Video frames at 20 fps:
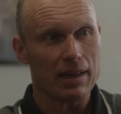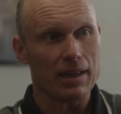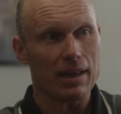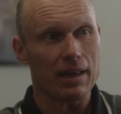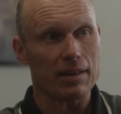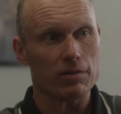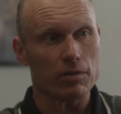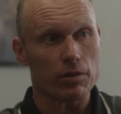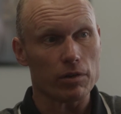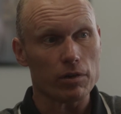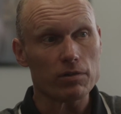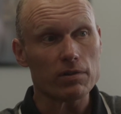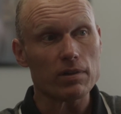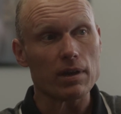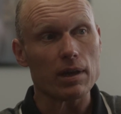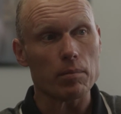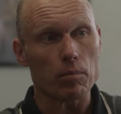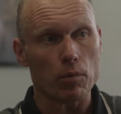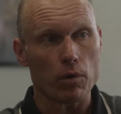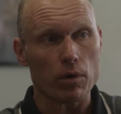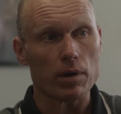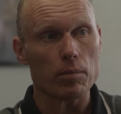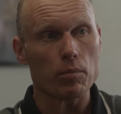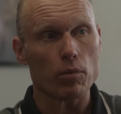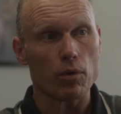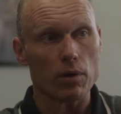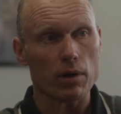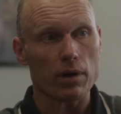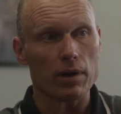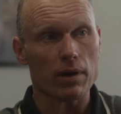And so you're seeing more and
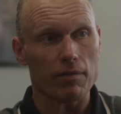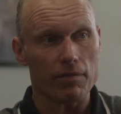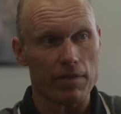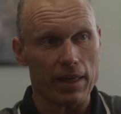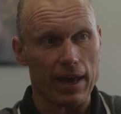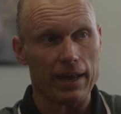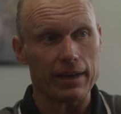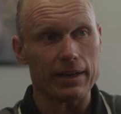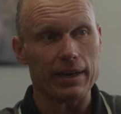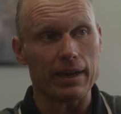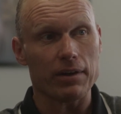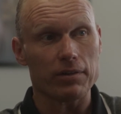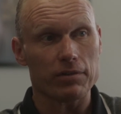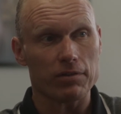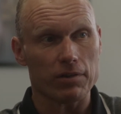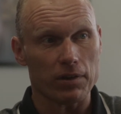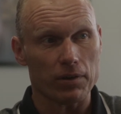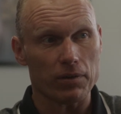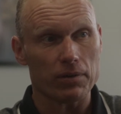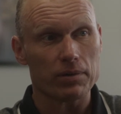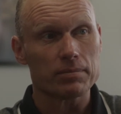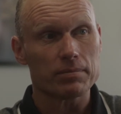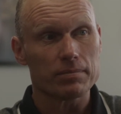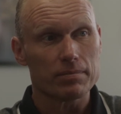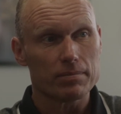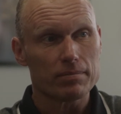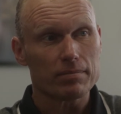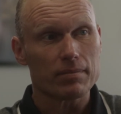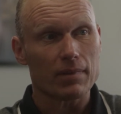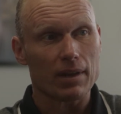more of that now too.
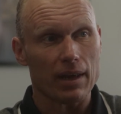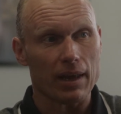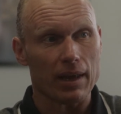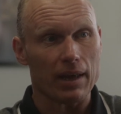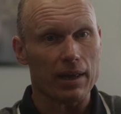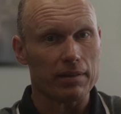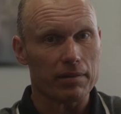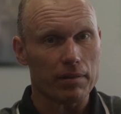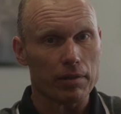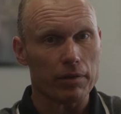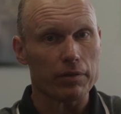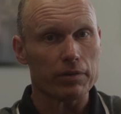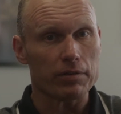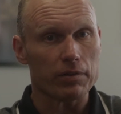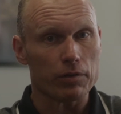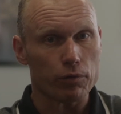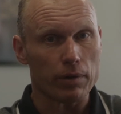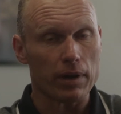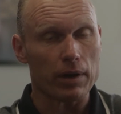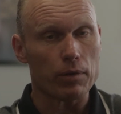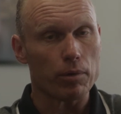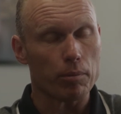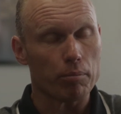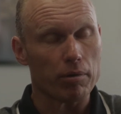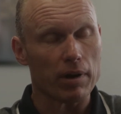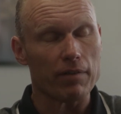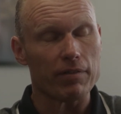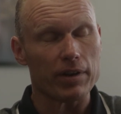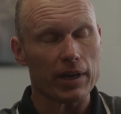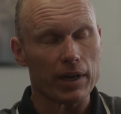And there is a trend where
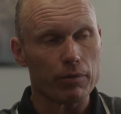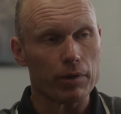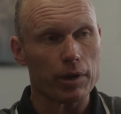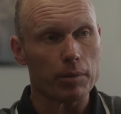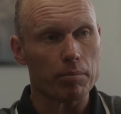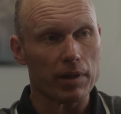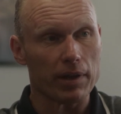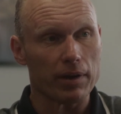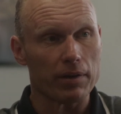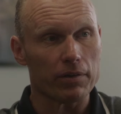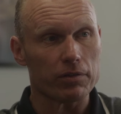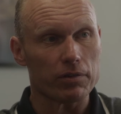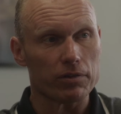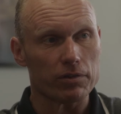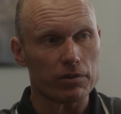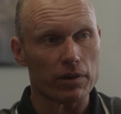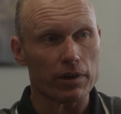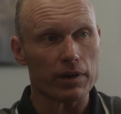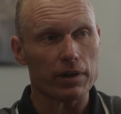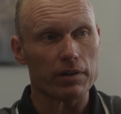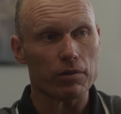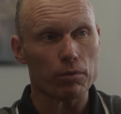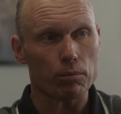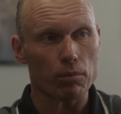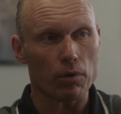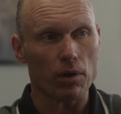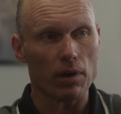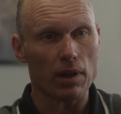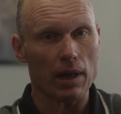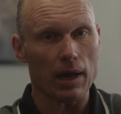private equity players are starting to
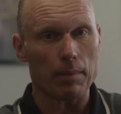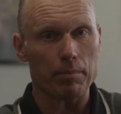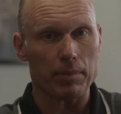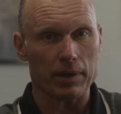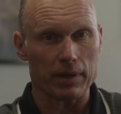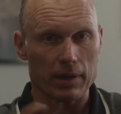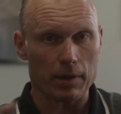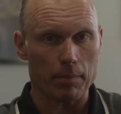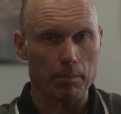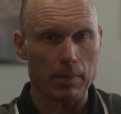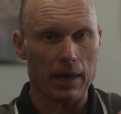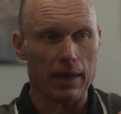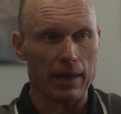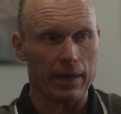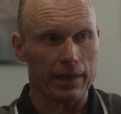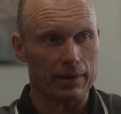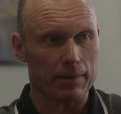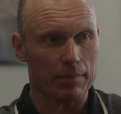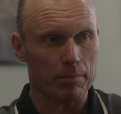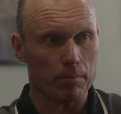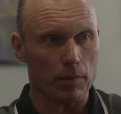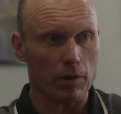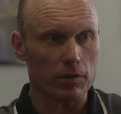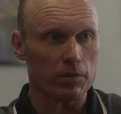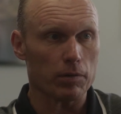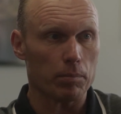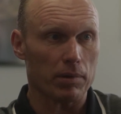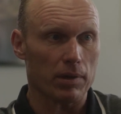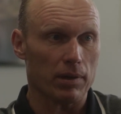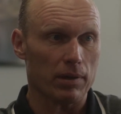roll up and combine
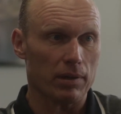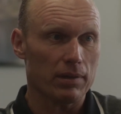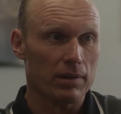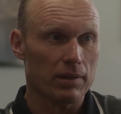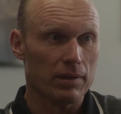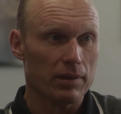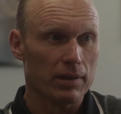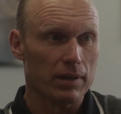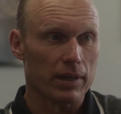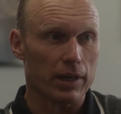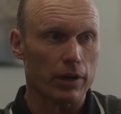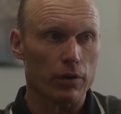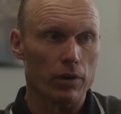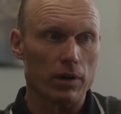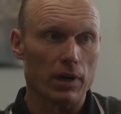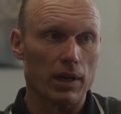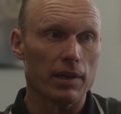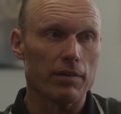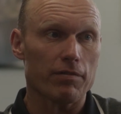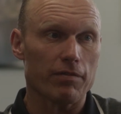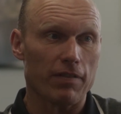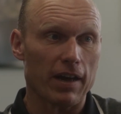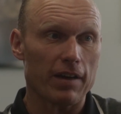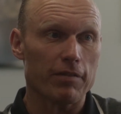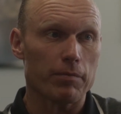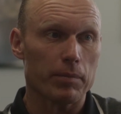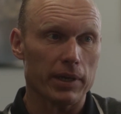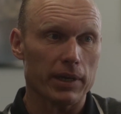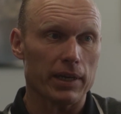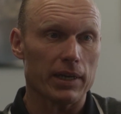multiple, call it
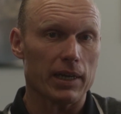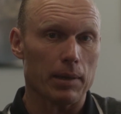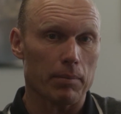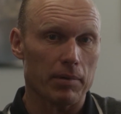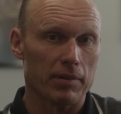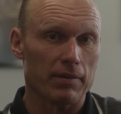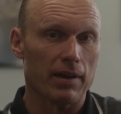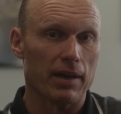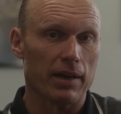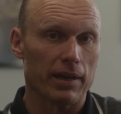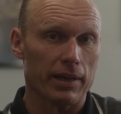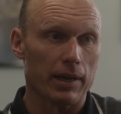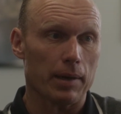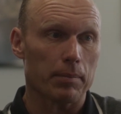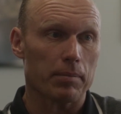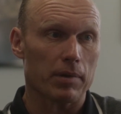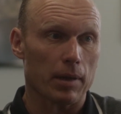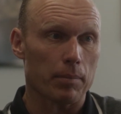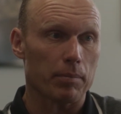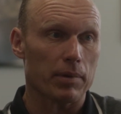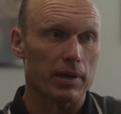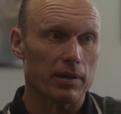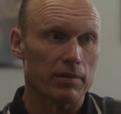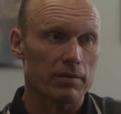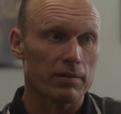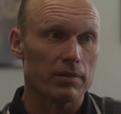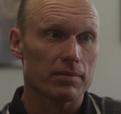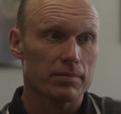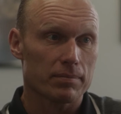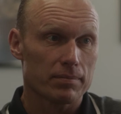5 million EBITDA and up
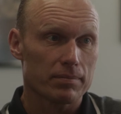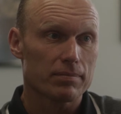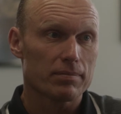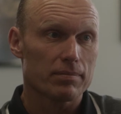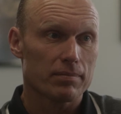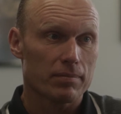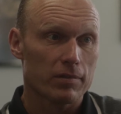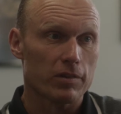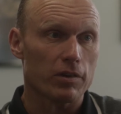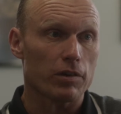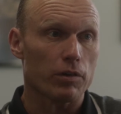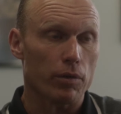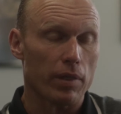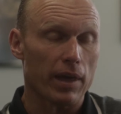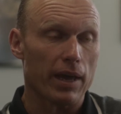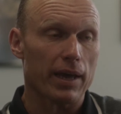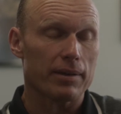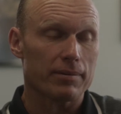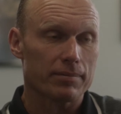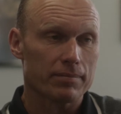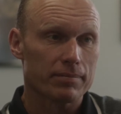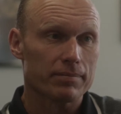companies to do that.